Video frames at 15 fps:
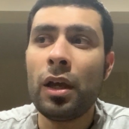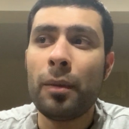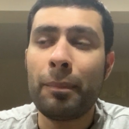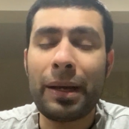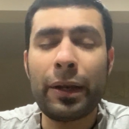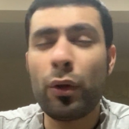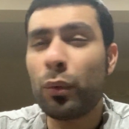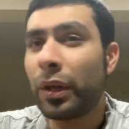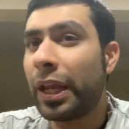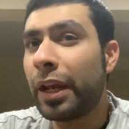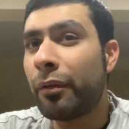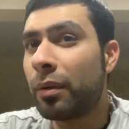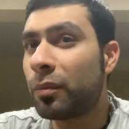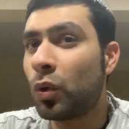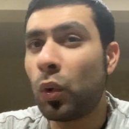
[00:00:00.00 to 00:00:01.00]
But I don't
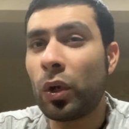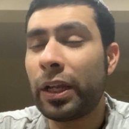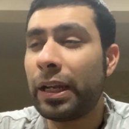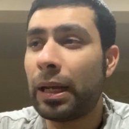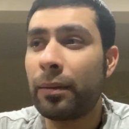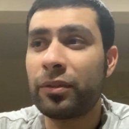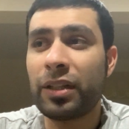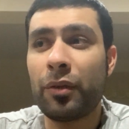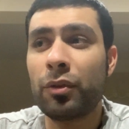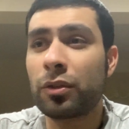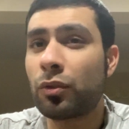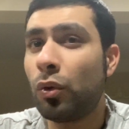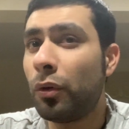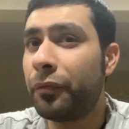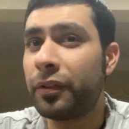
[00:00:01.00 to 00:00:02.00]
hear him calling out Terence
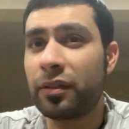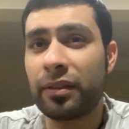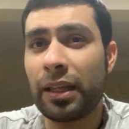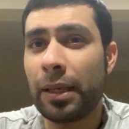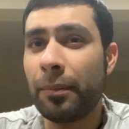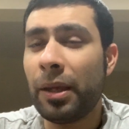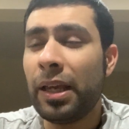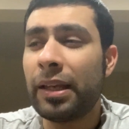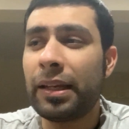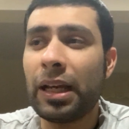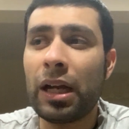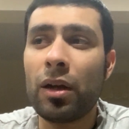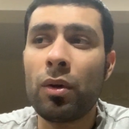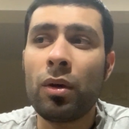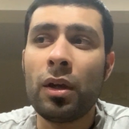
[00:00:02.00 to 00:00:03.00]
Crawford's name.
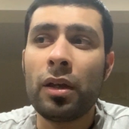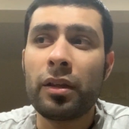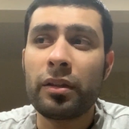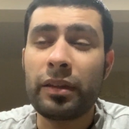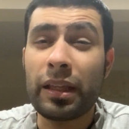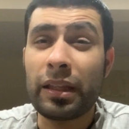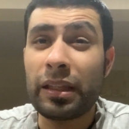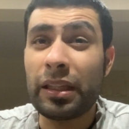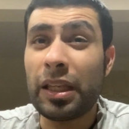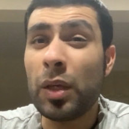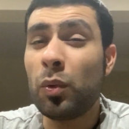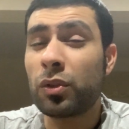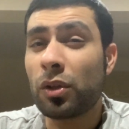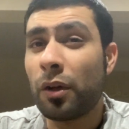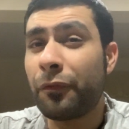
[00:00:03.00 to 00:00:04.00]
Now, he
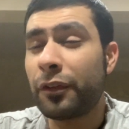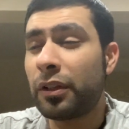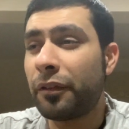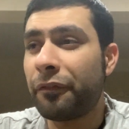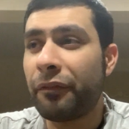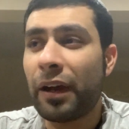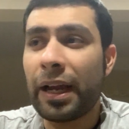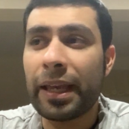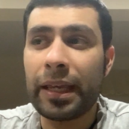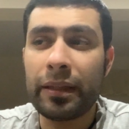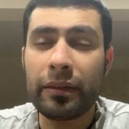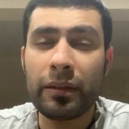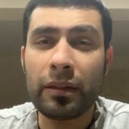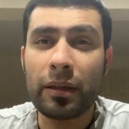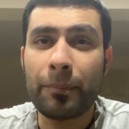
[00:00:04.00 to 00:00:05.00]
was offered the fight
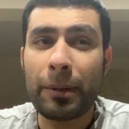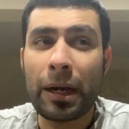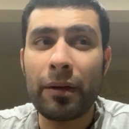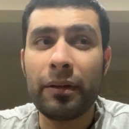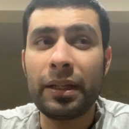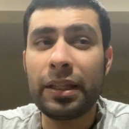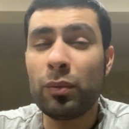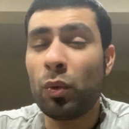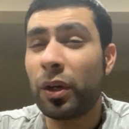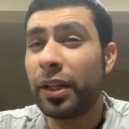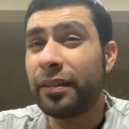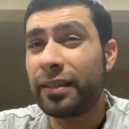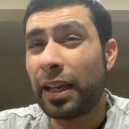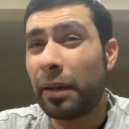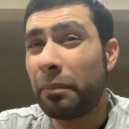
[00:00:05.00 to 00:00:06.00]
and apparently he
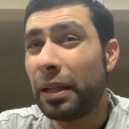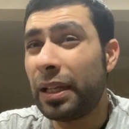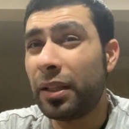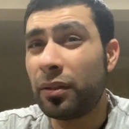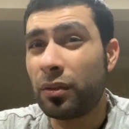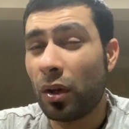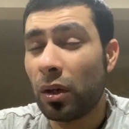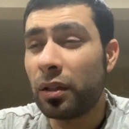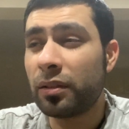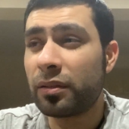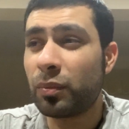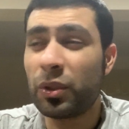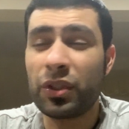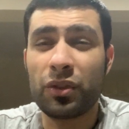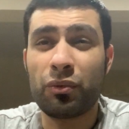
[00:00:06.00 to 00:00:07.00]
wanted $10 million,
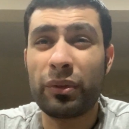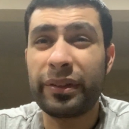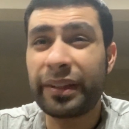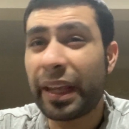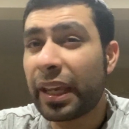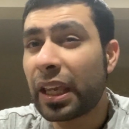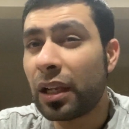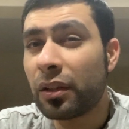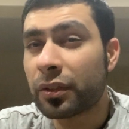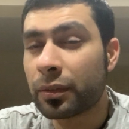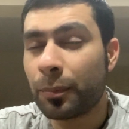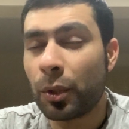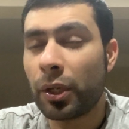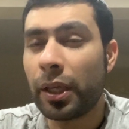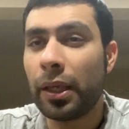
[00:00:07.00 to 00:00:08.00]
which is ridiculous
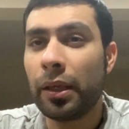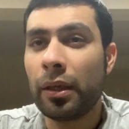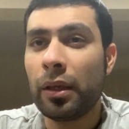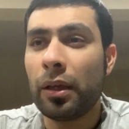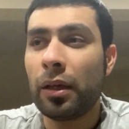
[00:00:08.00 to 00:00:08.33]
money.